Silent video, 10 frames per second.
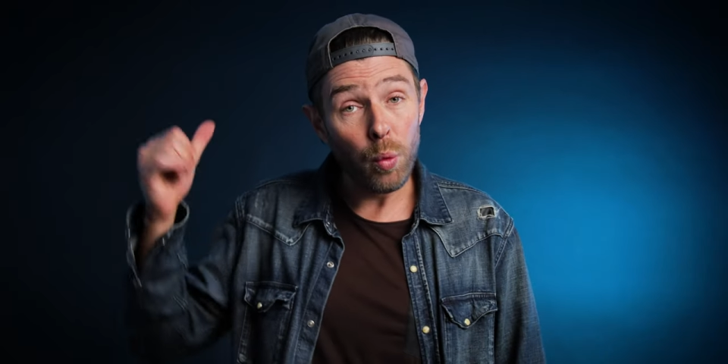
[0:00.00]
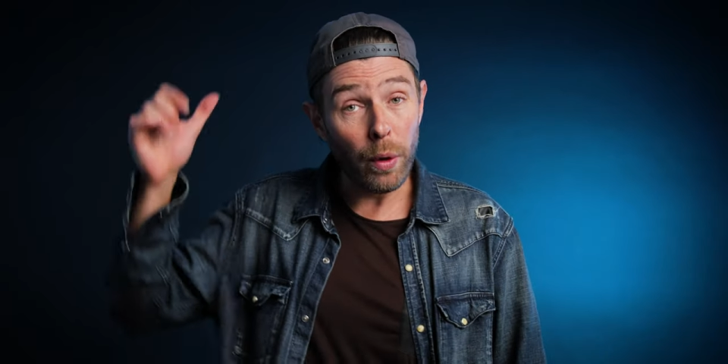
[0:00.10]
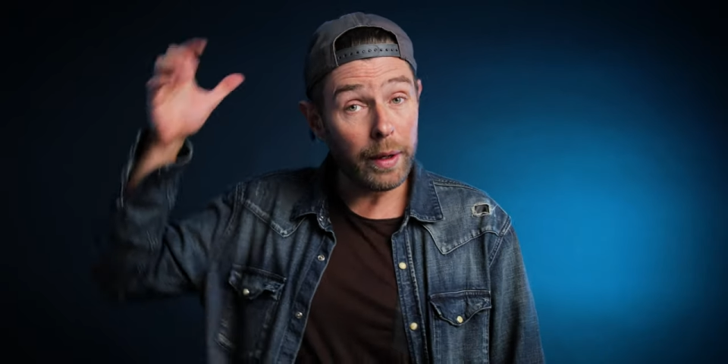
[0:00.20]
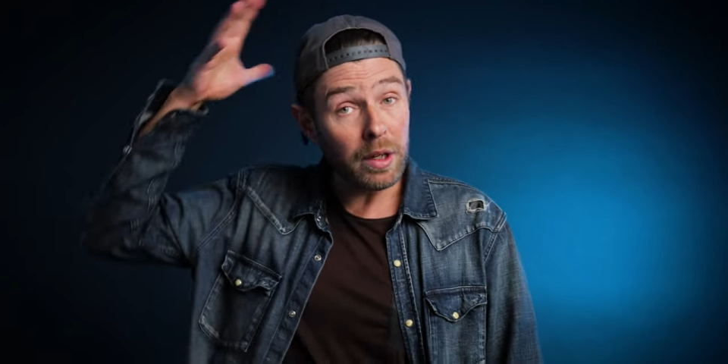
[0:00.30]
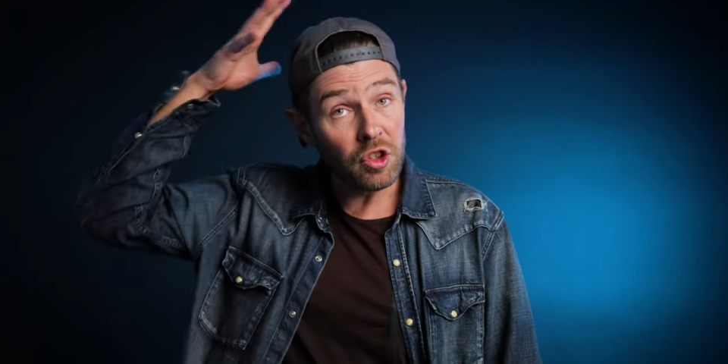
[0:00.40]

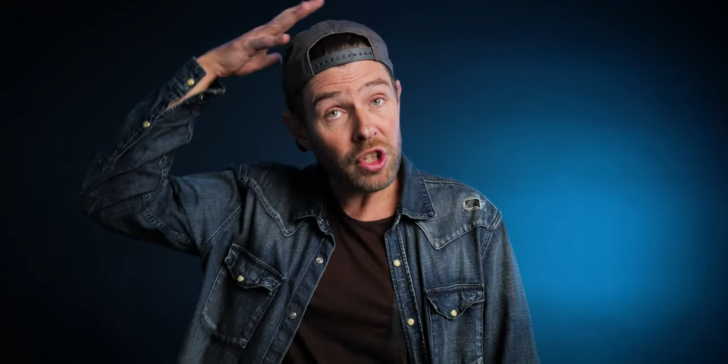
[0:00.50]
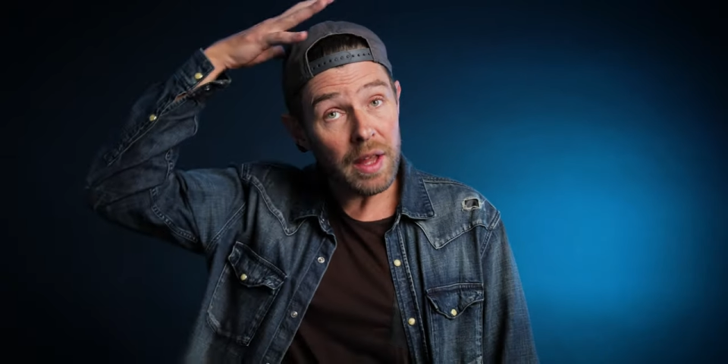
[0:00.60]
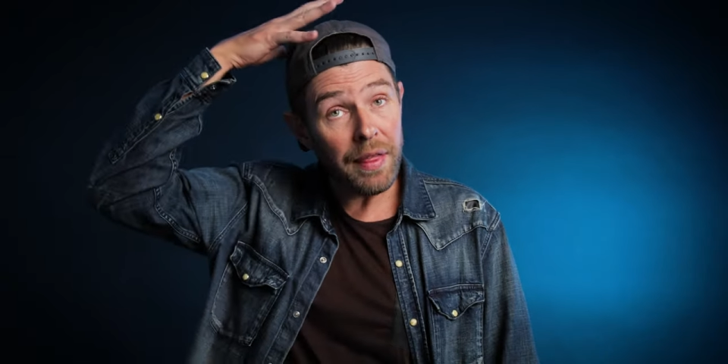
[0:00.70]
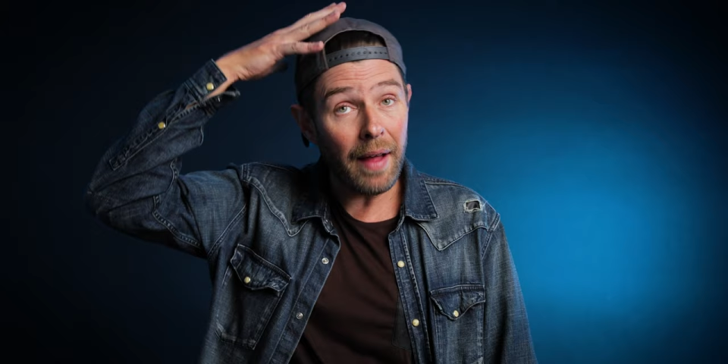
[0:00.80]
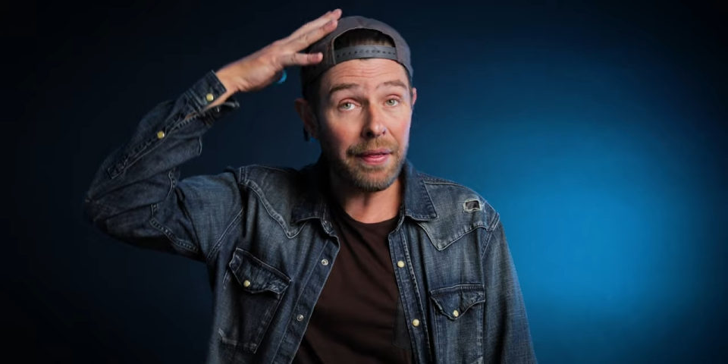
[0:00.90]
where you can see
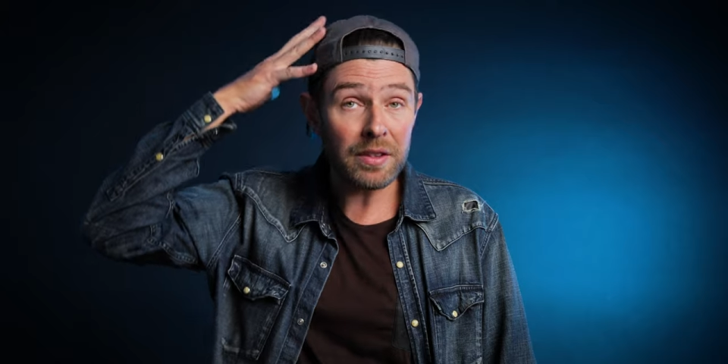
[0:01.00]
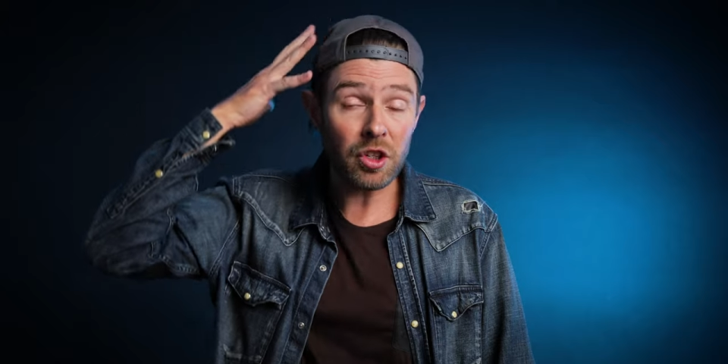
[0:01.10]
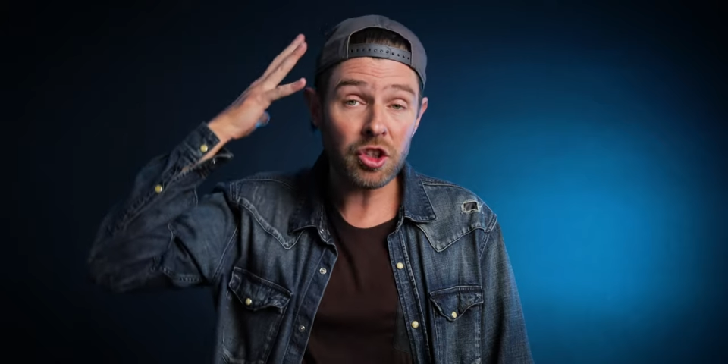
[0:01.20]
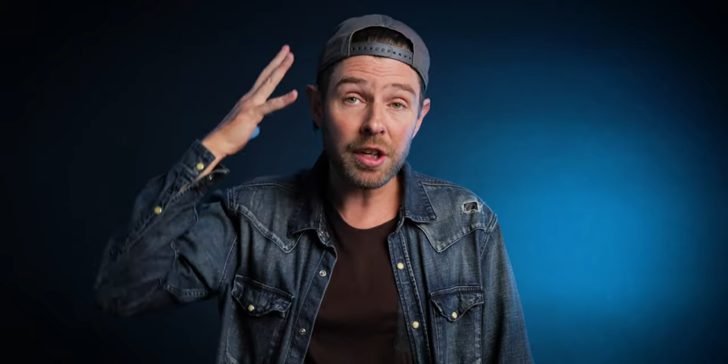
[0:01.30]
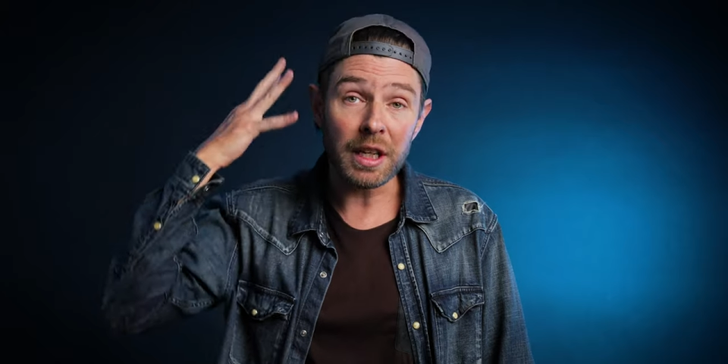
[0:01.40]
that this
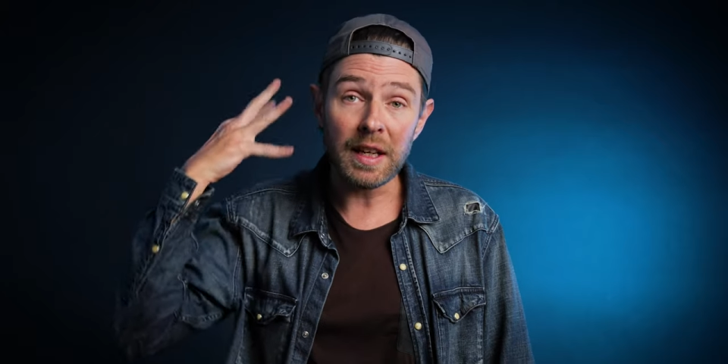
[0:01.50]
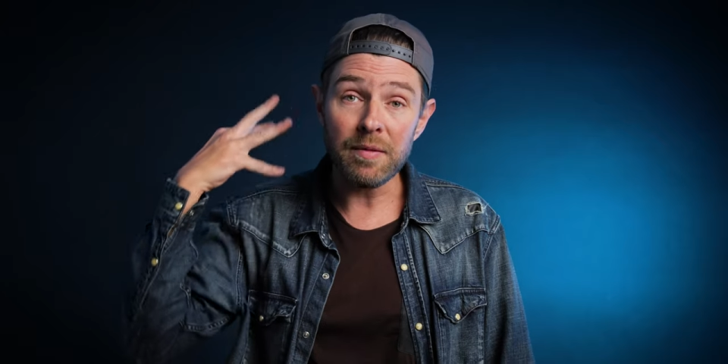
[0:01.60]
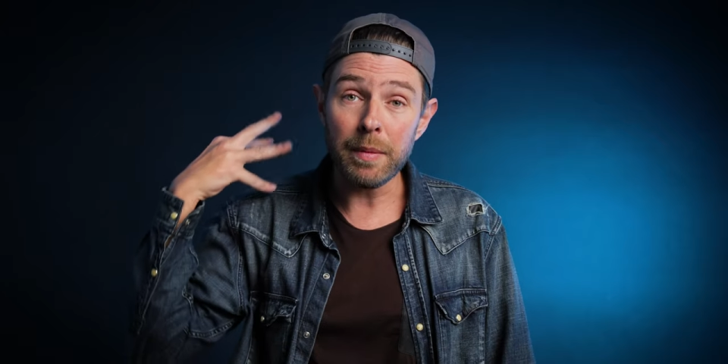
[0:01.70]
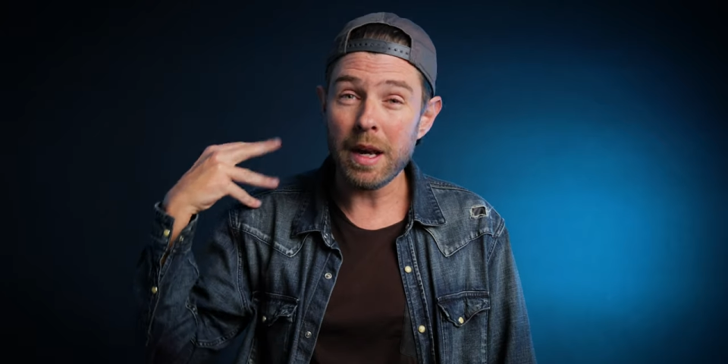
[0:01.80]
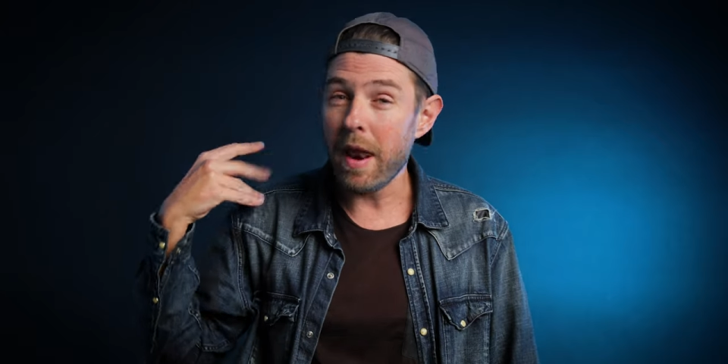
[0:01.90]
is gonna give
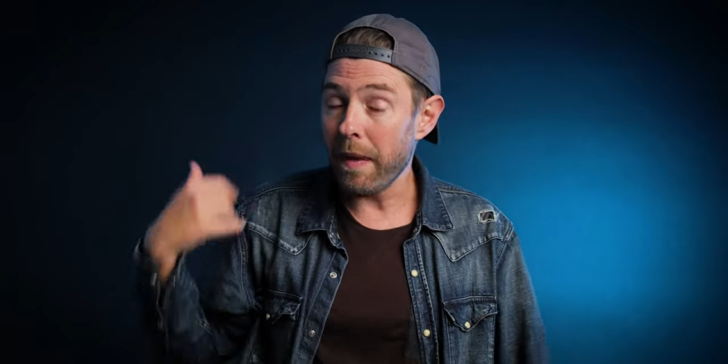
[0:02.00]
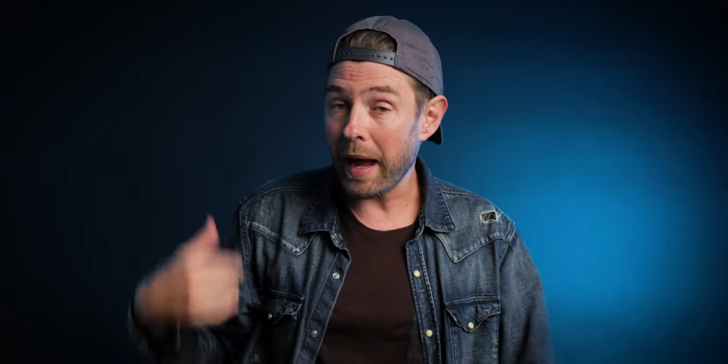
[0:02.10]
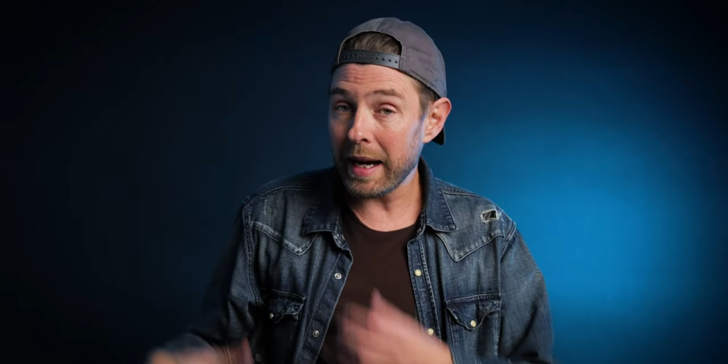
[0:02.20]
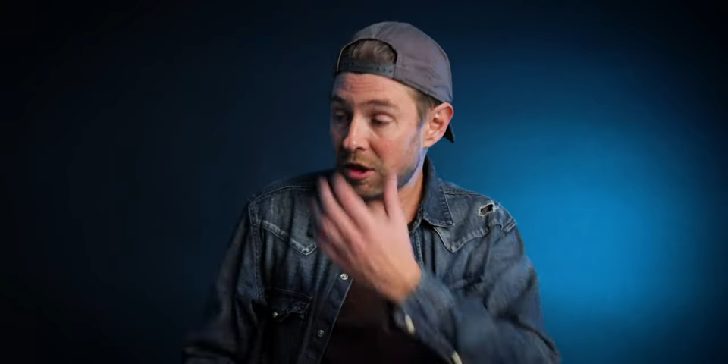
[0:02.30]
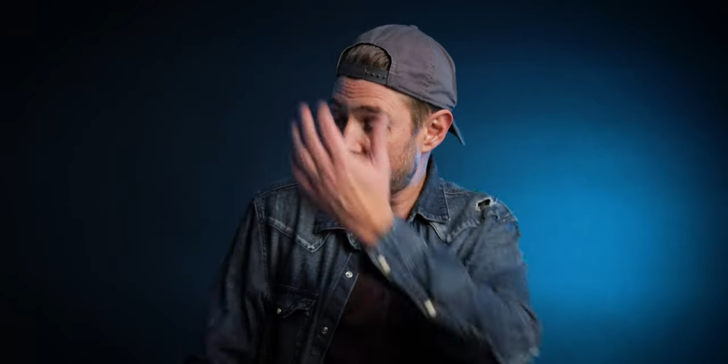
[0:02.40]
me a
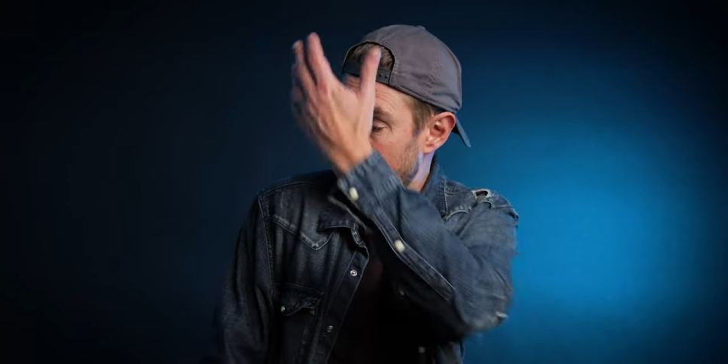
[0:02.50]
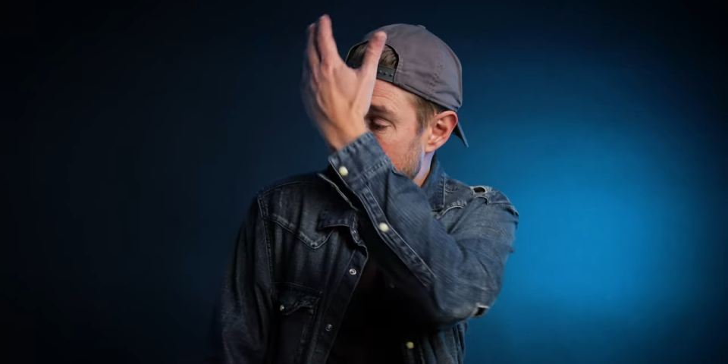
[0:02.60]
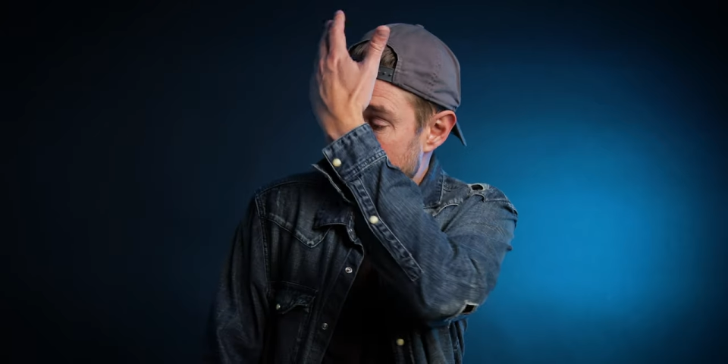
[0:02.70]
nice